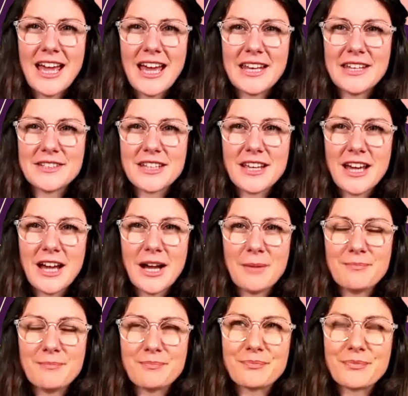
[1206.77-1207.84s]
And
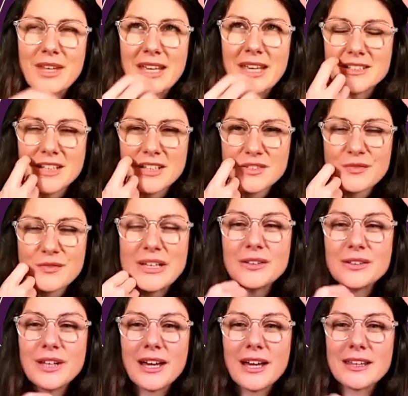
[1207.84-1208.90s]
it does
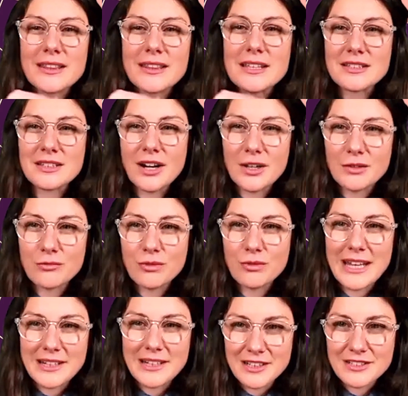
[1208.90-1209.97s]
feel like there's a kind of
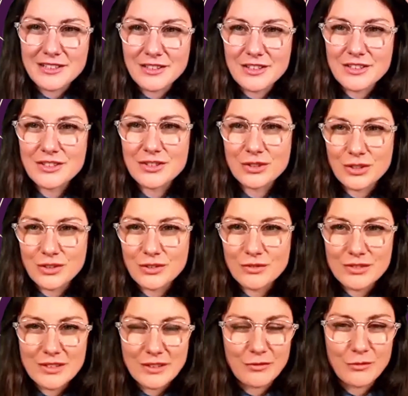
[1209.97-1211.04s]
relentlessness to
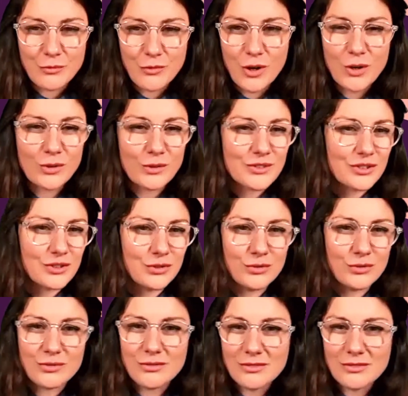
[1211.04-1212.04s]
different roles, to